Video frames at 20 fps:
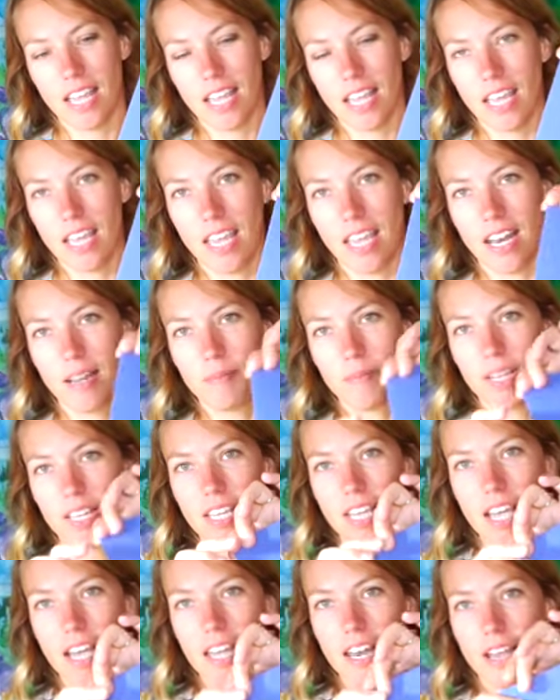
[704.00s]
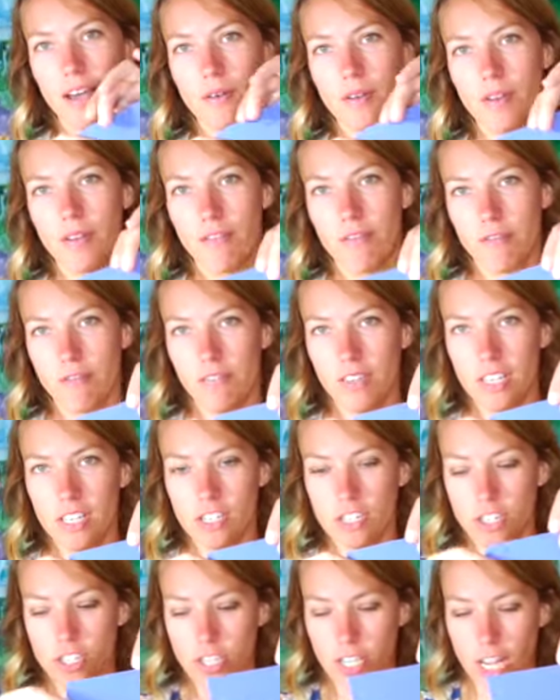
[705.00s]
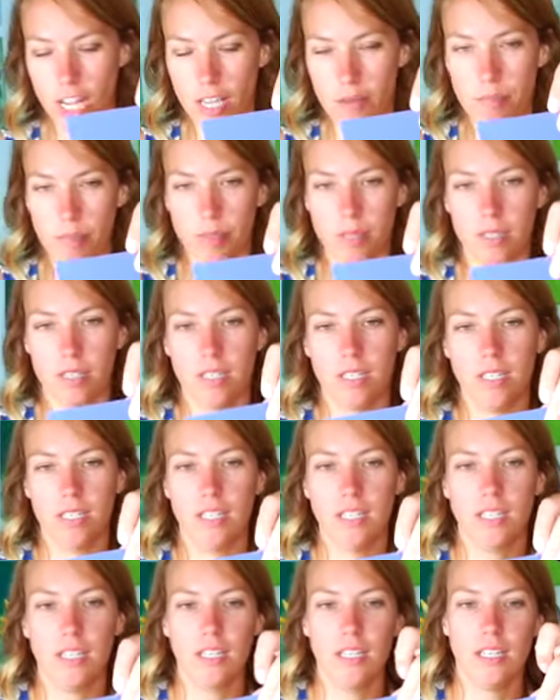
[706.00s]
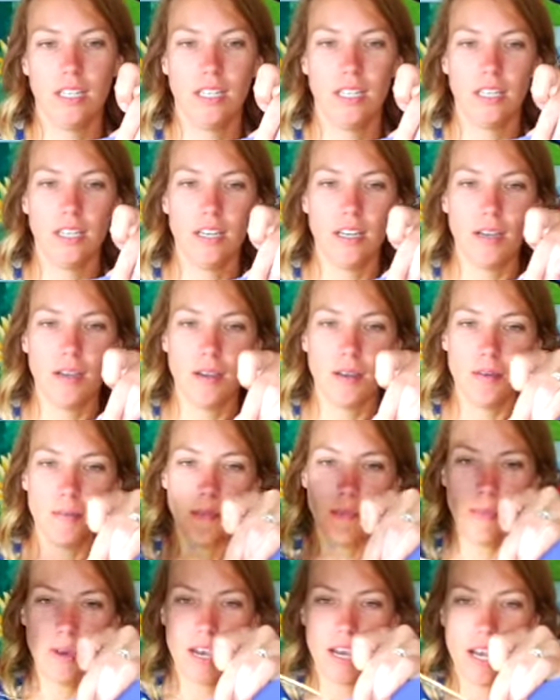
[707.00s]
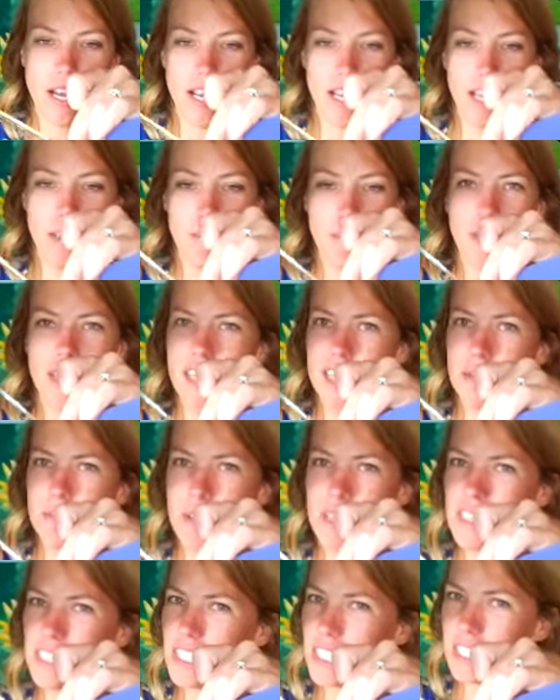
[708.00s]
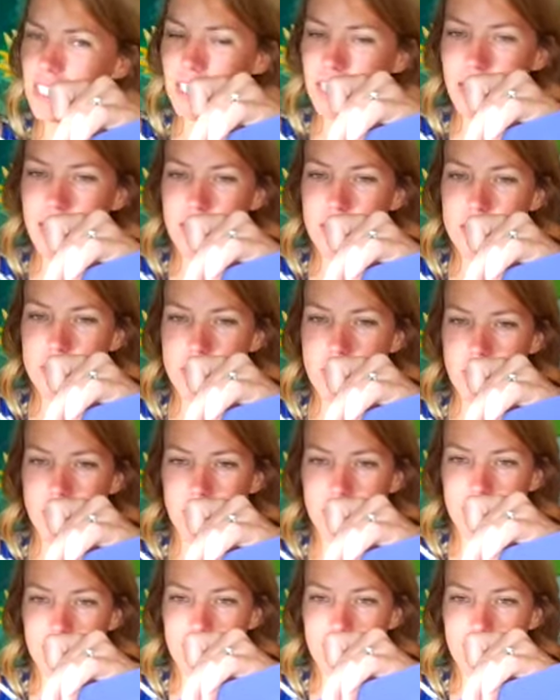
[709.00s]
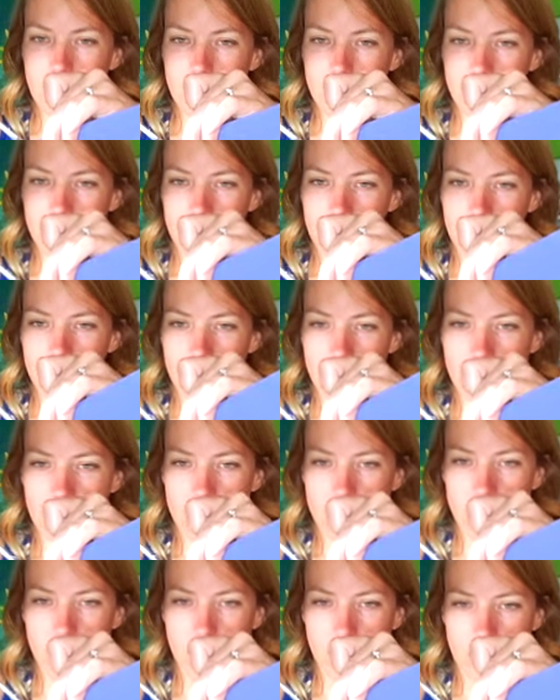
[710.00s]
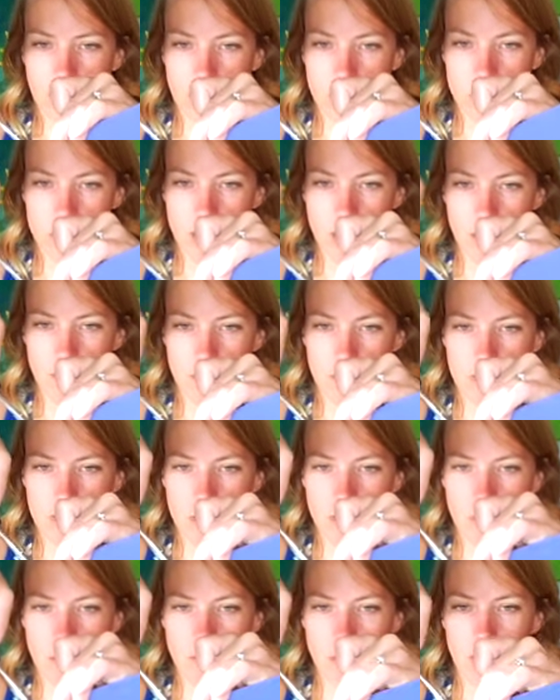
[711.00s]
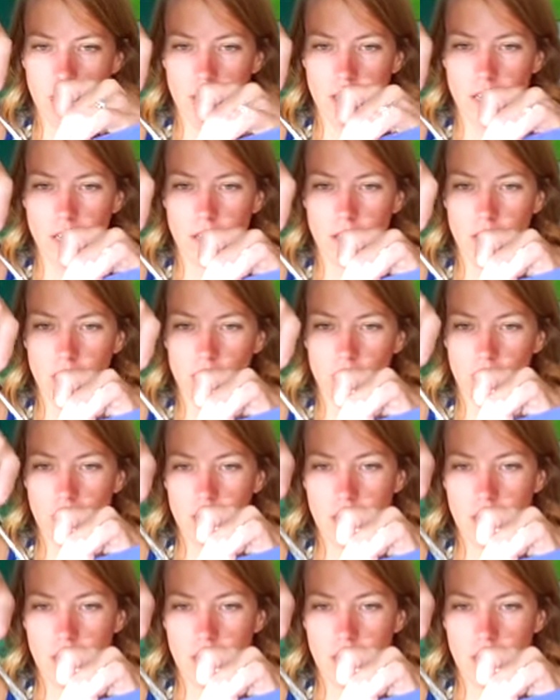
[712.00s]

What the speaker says: and I'm going to cut out a fin shape by making basically like a giant leaf looking shape. So I'm going to go